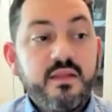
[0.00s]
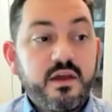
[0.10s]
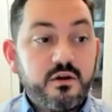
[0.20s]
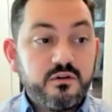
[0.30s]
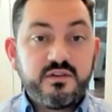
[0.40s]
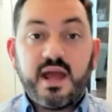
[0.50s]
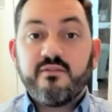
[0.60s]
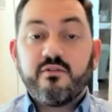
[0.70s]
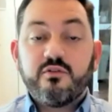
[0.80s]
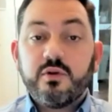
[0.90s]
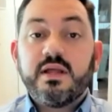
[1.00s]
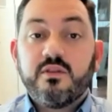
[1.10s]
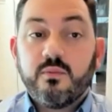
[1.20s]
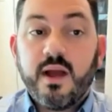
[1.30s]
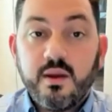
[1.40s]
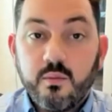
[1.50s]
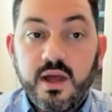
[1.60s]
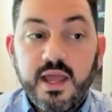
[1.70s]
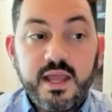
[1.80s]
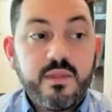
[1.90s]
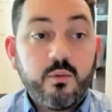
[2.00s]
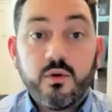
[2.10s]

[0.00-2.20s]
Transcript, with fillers: that your staff are doing it the right way, that we're